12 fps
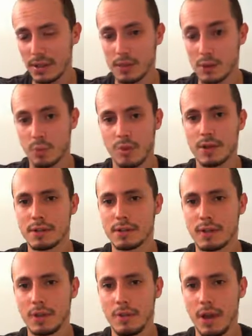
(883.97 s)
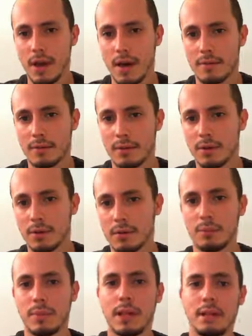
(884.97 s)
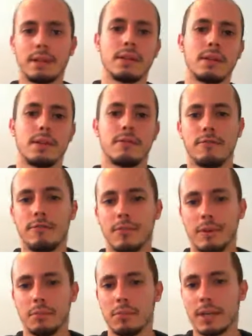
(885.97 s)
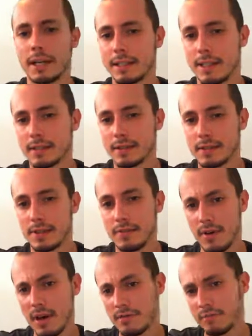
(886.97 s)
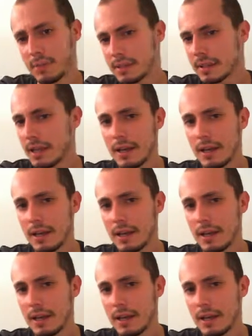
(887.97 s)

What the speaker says: surprisingly, we have a material balance if black takes on c5, but